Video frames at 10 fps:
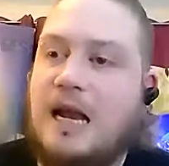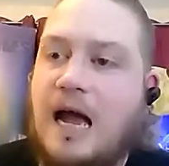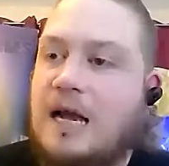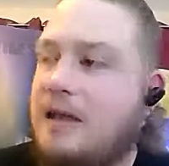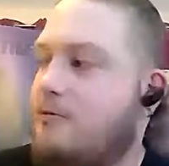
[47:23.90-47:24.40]
I,
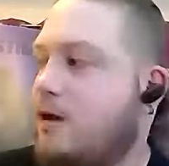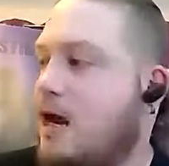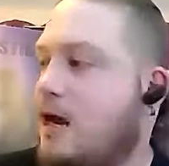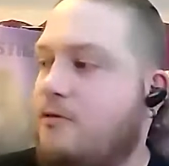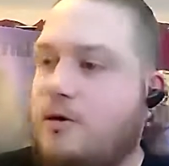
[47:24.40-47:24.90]
I live with
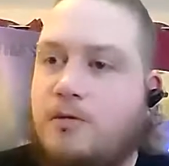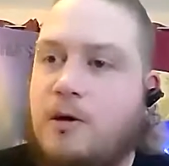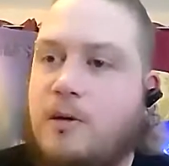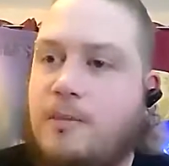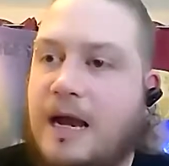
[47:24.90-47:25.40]
I live with
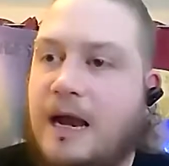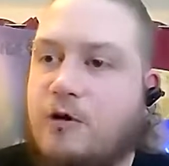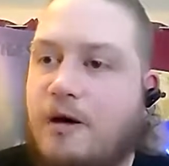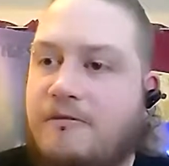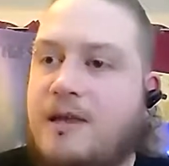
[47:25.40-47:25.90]
three women.
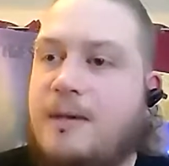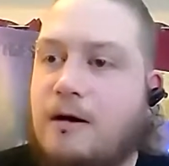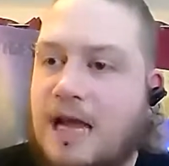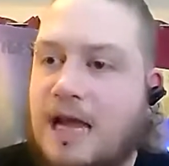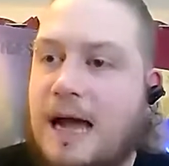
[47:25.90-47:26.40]
I've got a
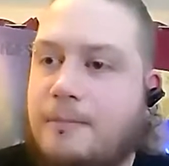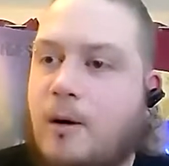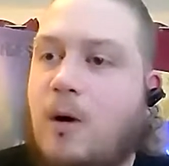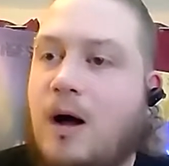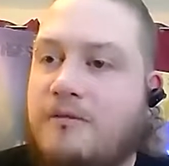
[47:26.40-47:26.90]
female cat,
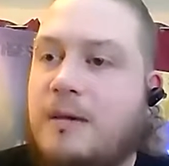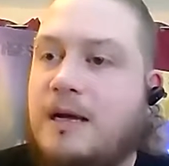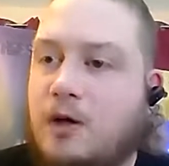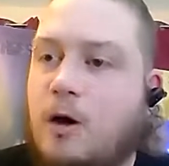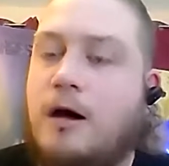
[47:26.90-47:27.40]
my wife, and
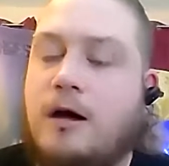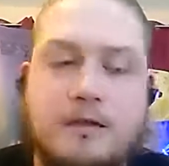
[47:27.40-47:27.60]
my daughter.